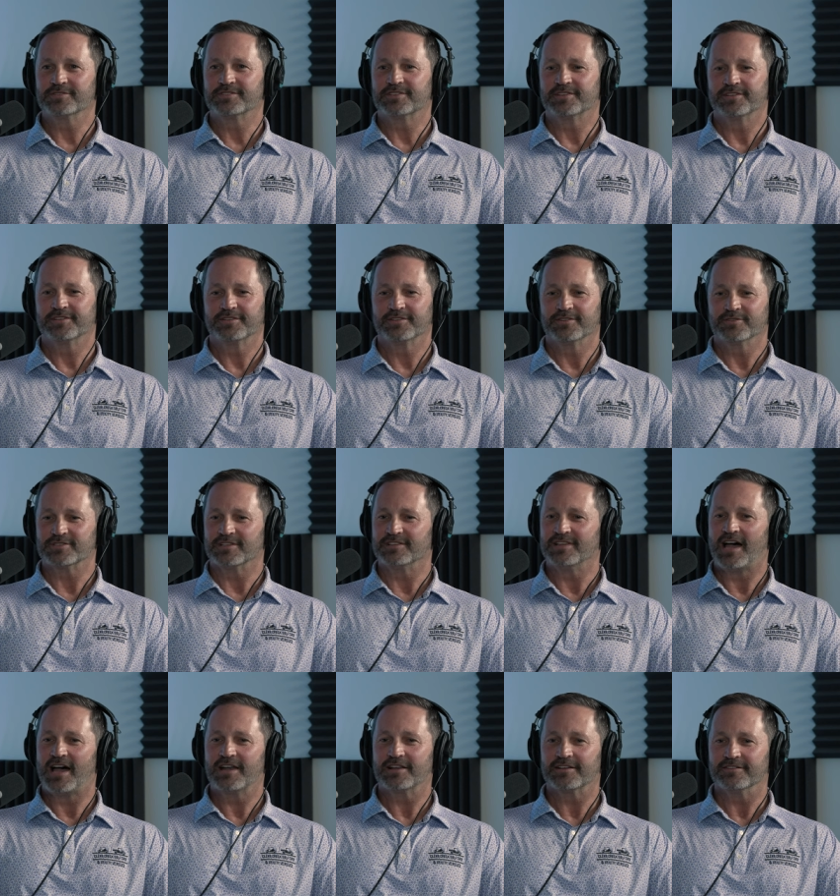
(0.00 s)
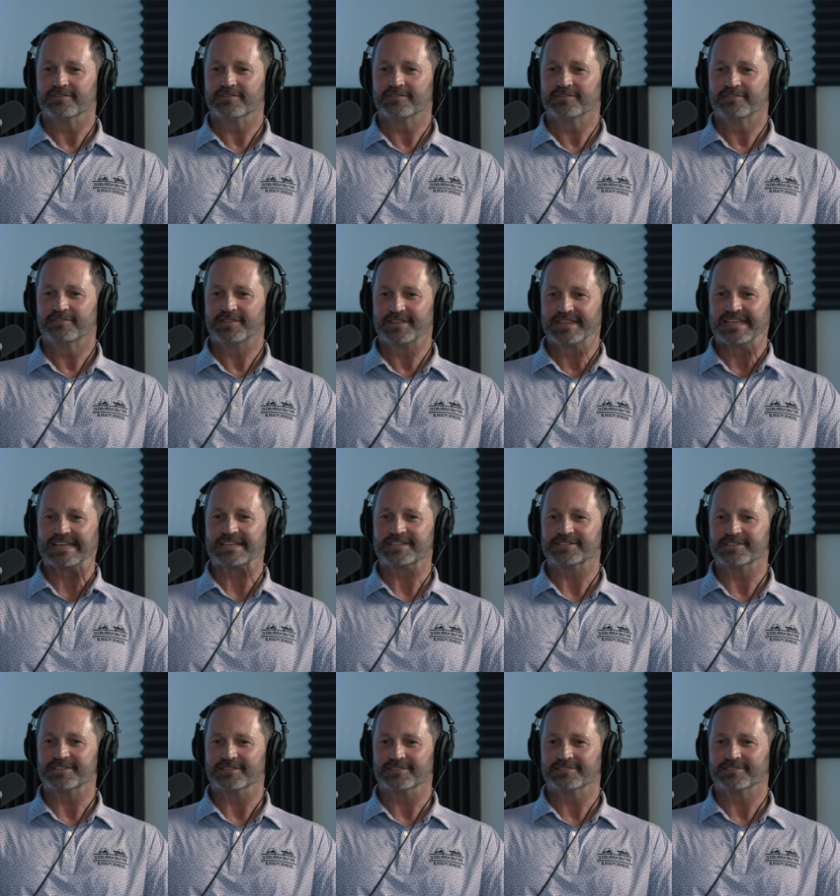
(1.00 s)
there's there's a lot of
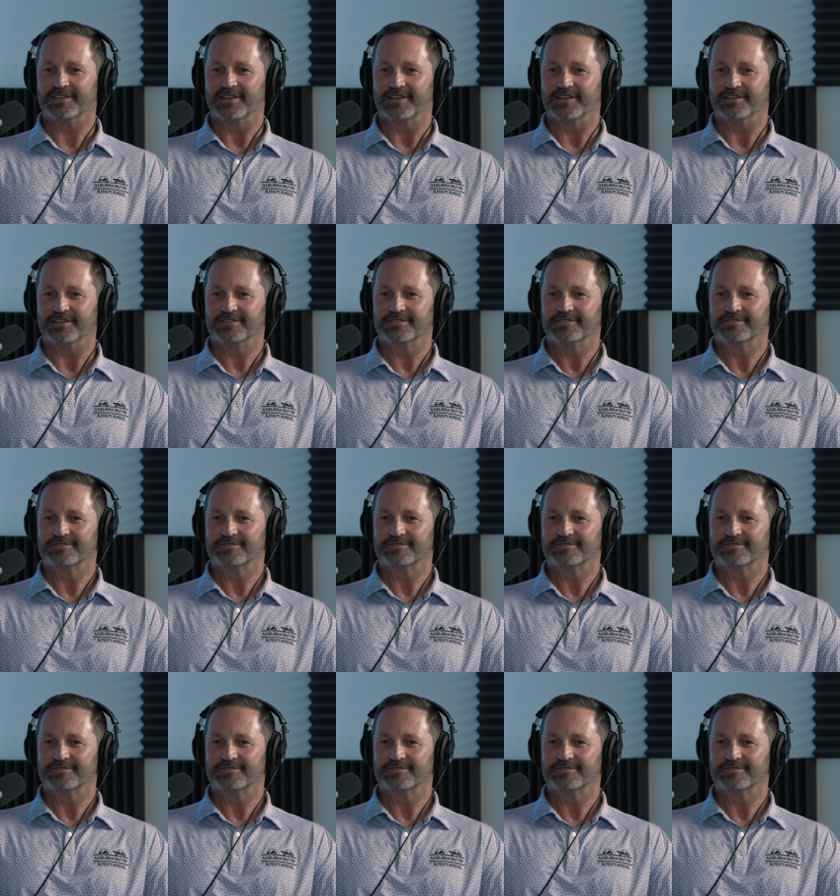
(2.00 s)
things that uh,